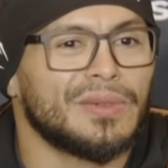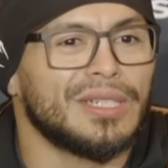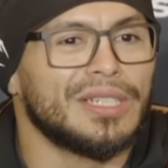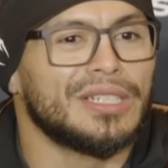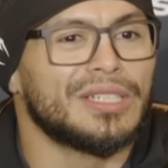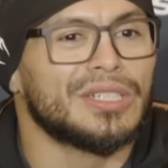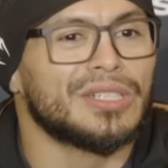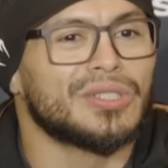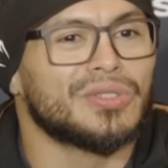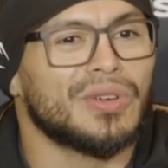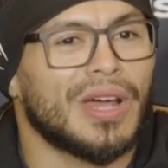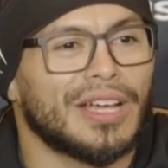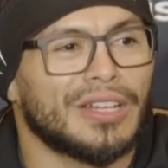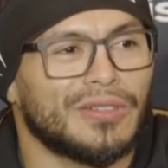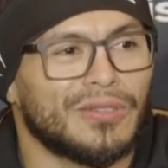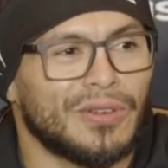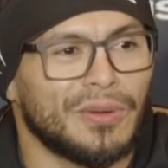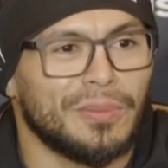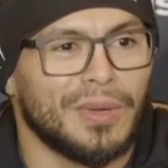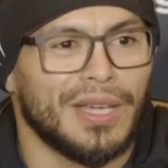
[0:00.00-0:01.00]
distracts
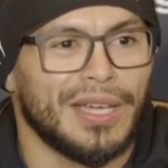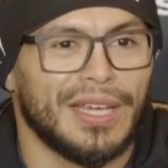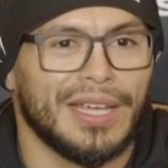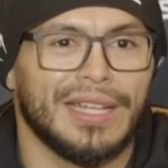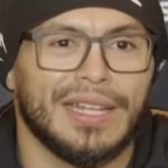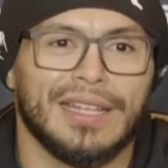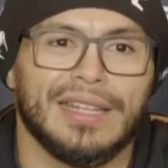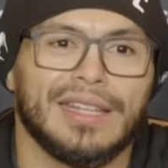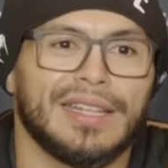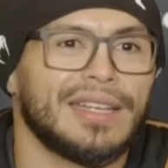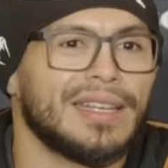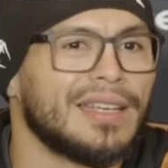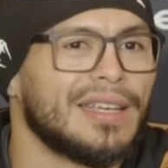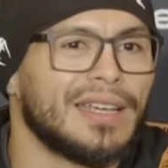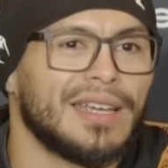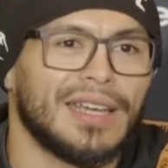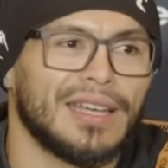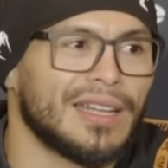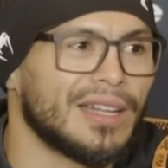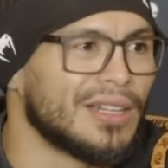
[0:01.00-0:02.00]
for me. And
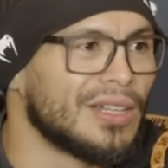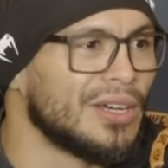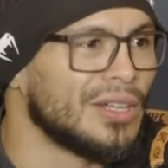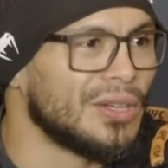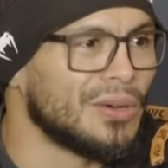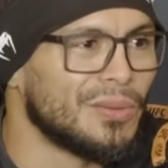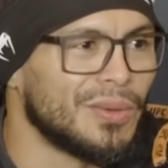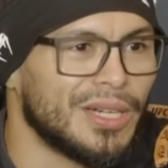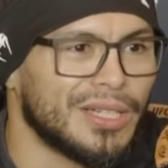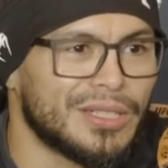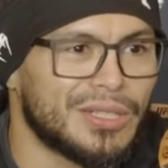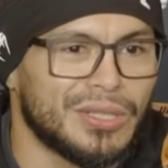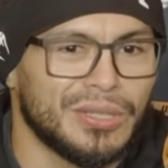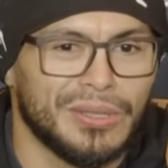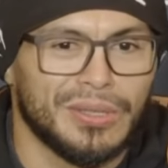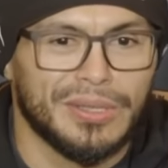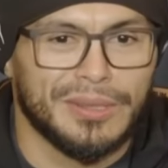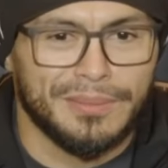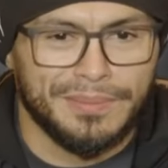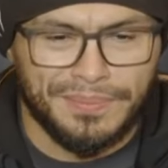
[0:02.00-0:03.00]
another one
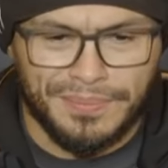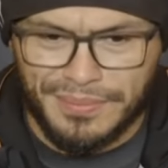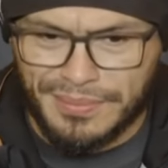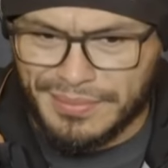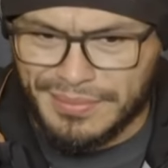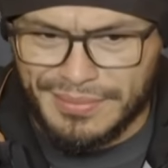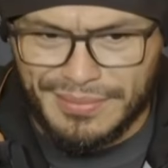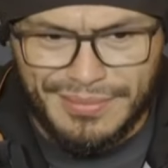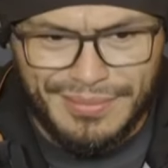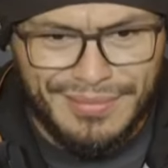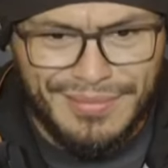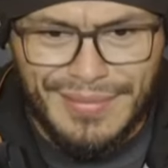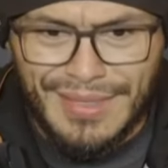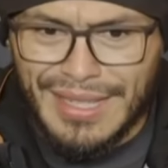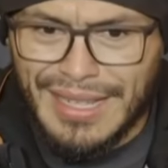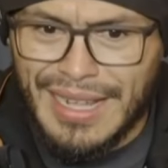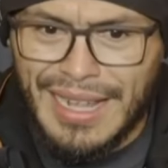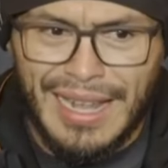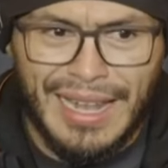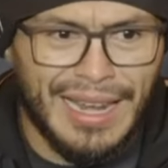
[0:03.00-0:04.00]
too.
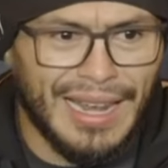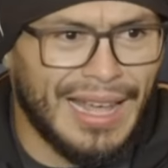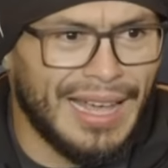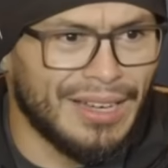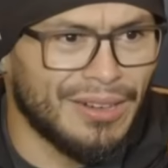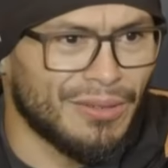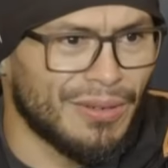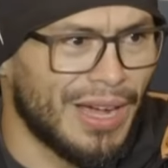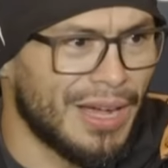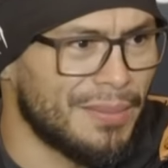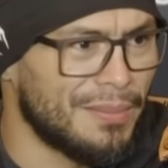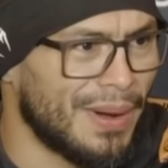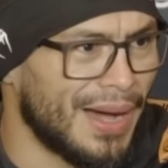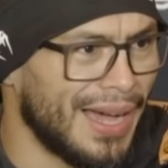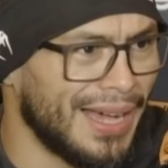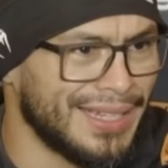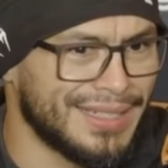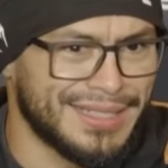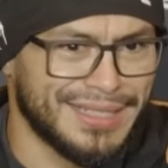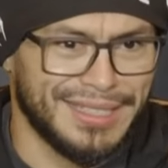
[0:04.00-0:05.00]
I like ride
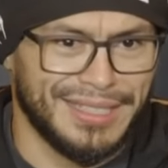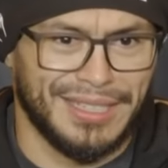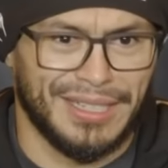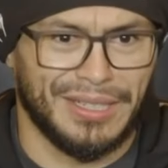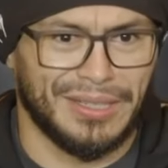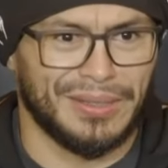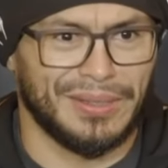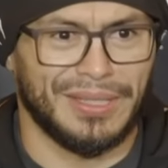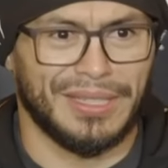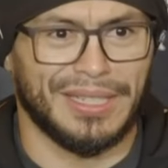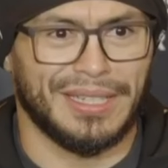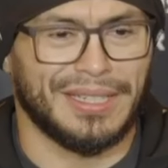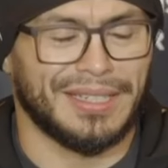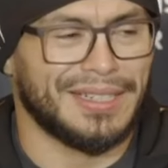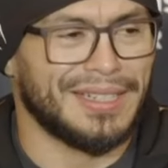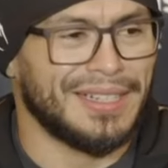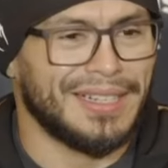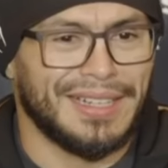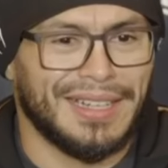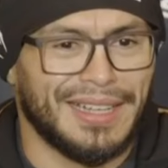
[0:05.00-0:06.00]
bikes, you know,
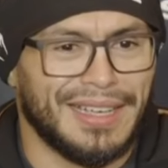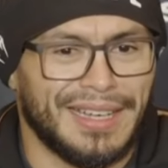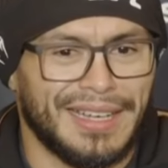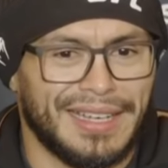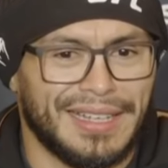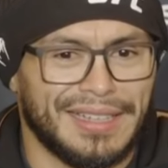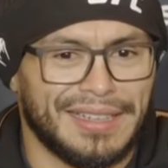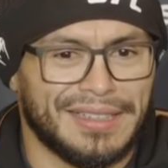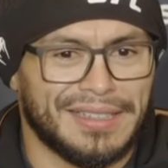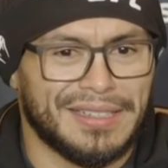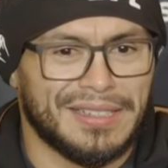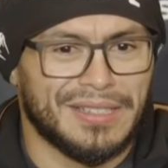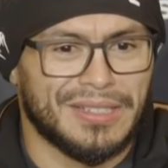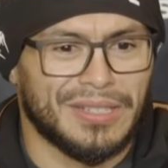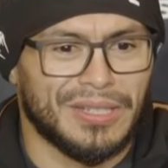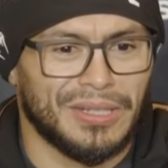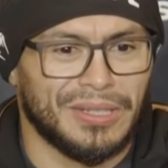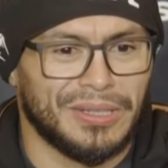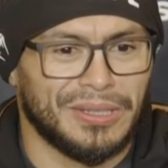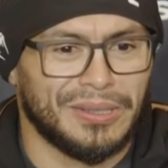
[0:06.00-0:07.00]
and
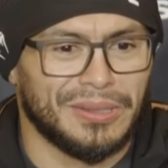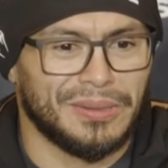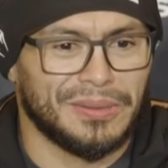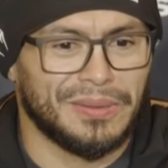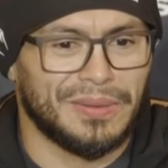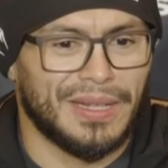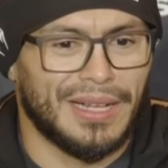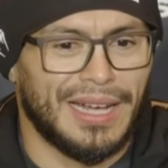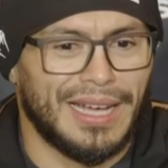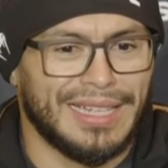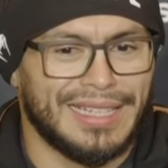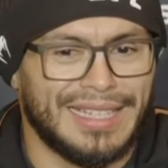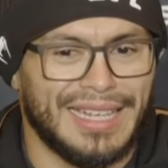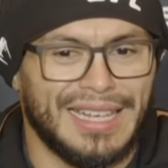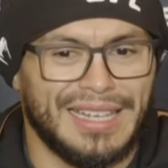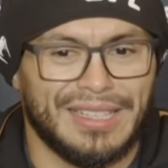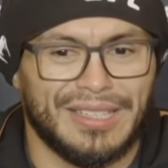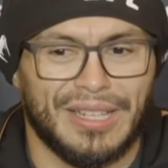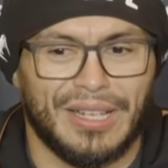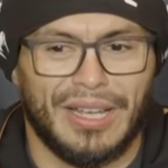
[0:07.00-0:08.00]
so I
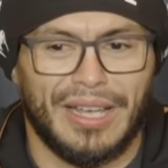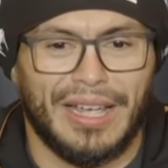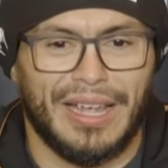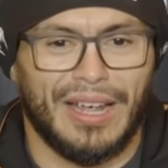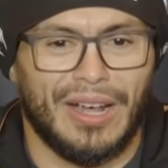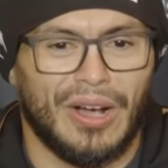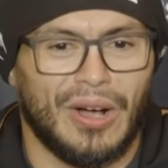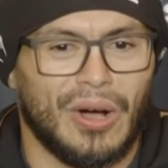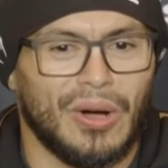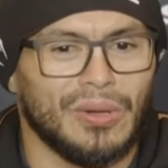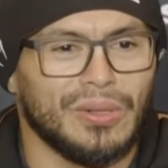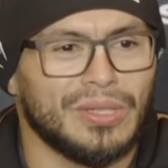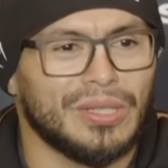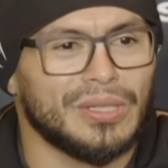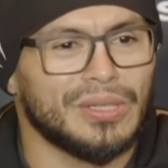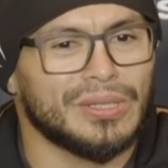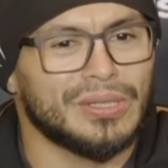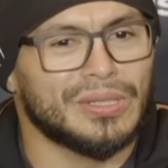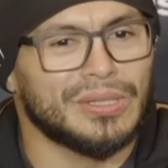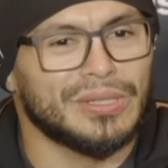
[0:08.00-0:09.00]
think all
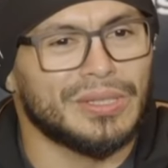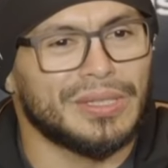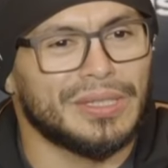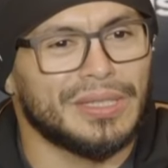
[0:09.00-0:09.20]
those